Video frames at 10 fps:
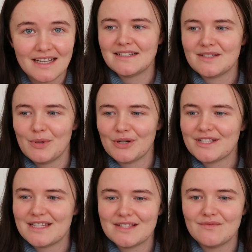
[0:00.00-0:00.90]
And to be
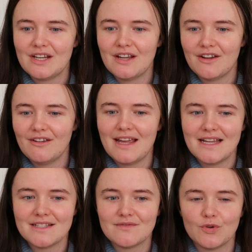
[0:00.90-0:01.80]
honest, this video
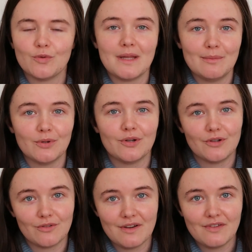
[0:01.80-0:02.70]
is for people who
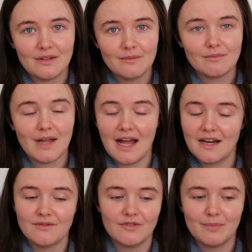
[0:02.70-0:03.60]
are grieving
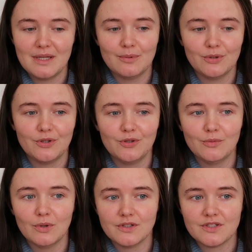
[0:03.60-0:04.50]
and for people who
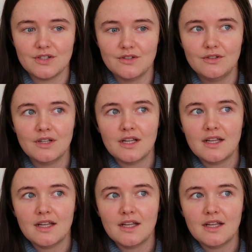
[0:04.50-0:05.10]
want to